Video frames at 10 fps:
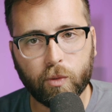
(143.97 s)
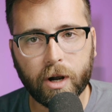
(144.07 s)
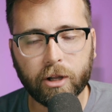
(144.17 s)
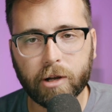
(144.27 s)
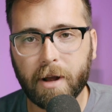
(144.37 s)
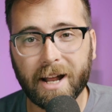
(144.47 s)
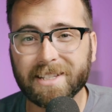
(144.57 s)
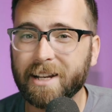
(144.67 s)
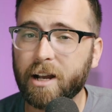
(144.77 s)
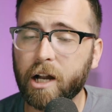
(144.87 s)
want to learn about how to
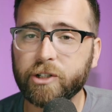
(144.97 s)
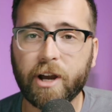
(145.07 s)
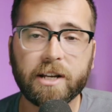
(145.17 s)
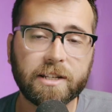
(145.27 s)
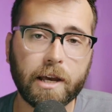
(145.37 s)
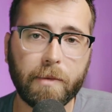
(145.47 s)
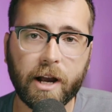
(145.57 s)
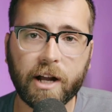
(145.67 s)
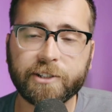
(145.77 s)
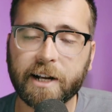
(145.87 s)
send contracts and get my
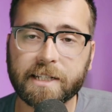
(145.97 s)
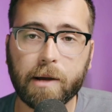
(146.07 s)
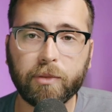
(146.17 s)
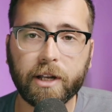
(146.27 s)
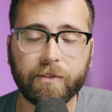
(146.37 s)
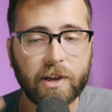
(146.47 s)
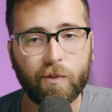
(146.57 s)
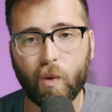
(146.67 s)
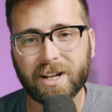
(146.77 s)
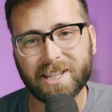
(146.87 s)
contract template, if you
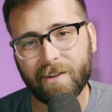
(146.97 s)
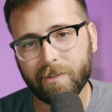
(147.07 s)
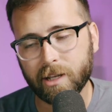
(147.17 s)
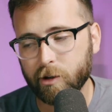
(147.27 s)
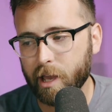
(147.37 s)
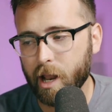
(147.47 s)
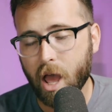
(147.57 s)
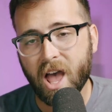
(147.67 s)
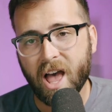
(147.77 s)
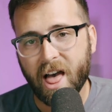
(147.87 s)
haven't watched that video
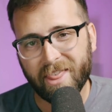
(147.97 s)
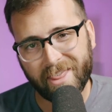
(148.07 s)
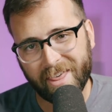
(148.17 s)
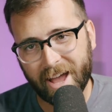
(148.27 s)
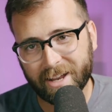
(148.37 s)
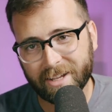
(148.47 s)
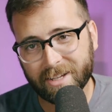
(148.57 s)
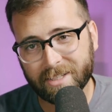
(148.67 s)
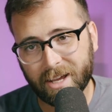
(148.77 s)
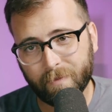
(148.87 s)
yet,
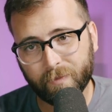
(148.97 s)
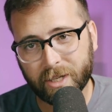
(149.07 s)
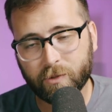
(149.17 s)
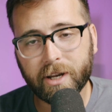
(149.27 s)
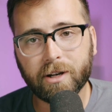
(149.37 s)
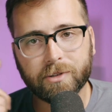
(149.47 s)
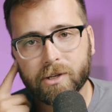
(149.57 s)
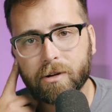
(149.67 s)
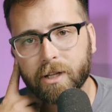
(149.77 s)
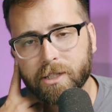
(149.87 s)
that's right here.
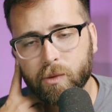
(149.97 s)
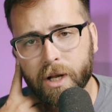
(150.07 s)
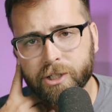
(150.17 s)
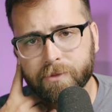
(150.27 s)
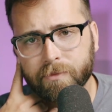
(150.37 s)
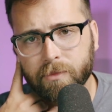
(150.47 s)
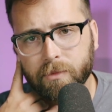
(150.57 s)
So click to watch.